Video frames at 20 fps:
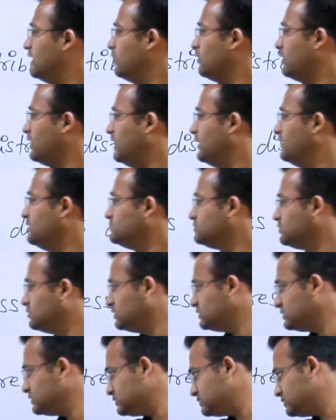okay so
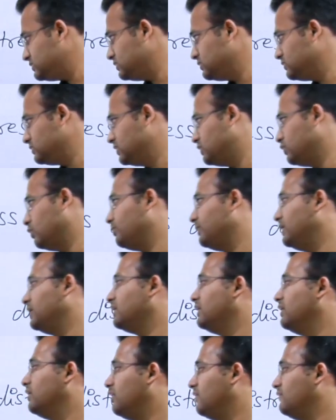this is the
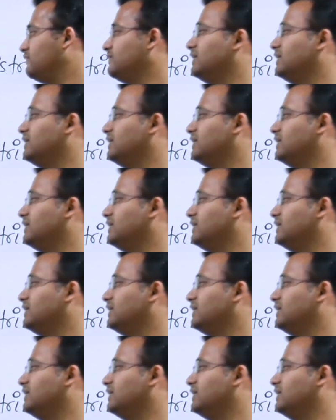topic of